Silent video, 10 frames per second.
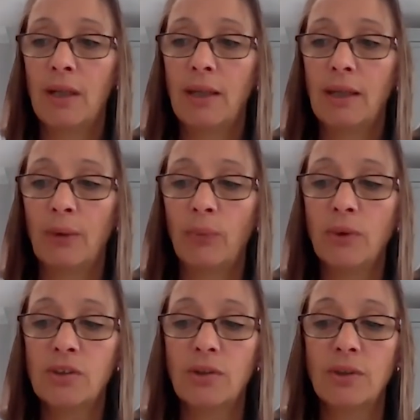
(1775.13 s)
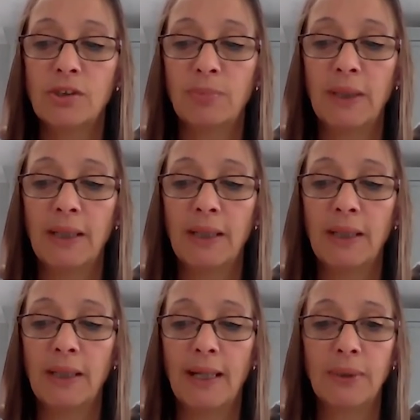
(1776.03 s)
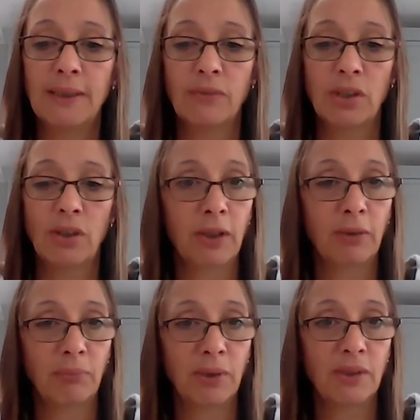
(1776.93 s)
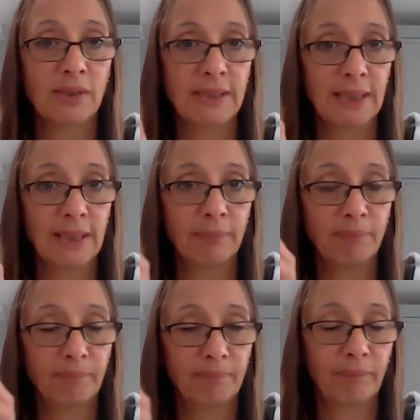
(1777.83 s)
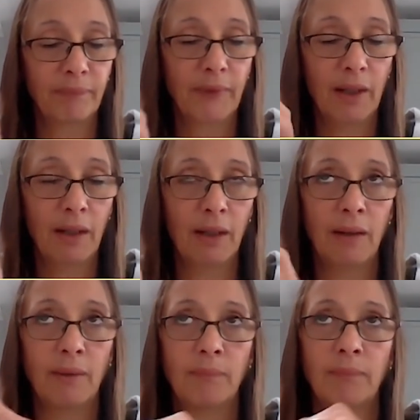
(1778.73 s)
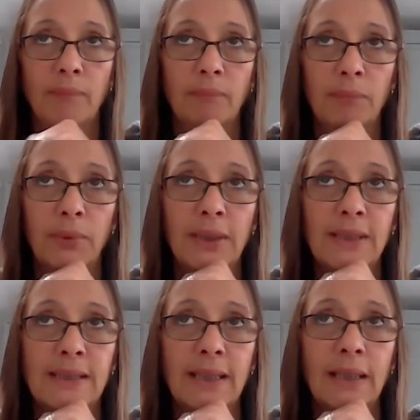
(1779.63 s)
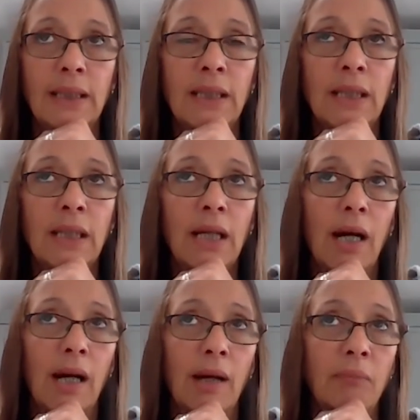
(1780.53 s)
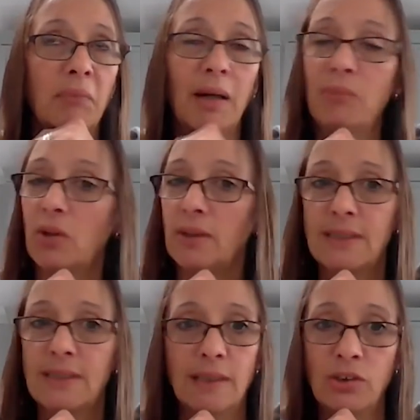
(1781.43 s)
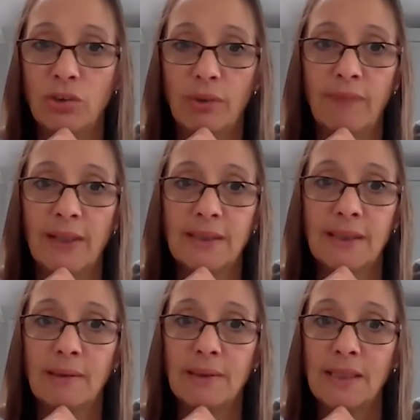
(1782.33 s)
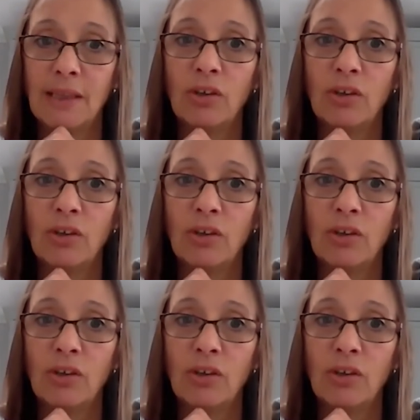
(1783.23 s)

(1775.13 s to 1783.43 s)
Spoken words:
There was going to be a police officer who from the community policing. I'm not entirely sure if that's continued.